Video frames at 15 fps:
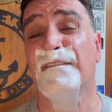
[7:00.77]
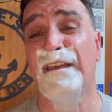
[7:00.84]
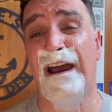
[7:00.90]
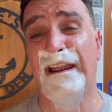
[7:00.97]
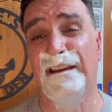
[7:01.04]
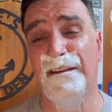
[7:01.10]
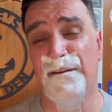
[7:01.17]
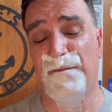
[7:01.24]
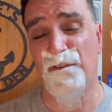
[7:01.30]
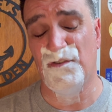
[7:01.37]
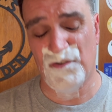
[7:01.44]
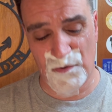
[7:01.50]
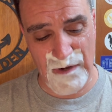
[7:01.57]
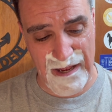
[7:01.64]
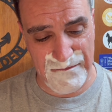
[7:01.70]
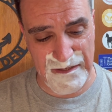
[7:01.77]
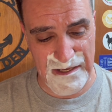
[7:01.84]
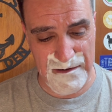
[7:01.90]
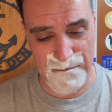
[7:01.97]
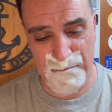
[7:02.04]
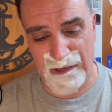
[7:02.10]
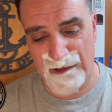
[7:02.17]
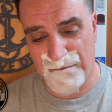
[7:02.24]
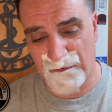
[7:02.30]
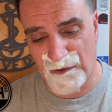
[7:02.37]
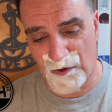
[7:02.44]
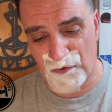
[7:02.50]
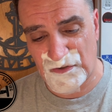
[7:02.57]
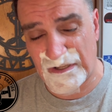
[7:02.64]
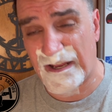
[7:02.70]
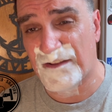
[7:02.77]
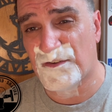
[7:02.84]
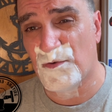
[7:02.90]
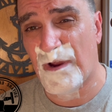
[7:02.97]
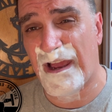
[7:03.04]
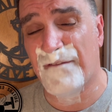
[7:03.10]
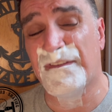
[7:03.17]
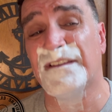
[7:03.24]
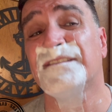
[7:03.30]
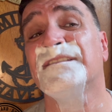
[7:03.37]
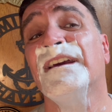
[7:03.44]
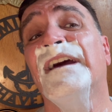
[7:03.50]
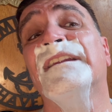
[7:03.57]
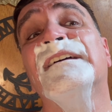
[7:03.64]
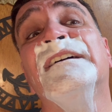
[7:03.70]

That if you do have the EDP, for those of you that do have this set,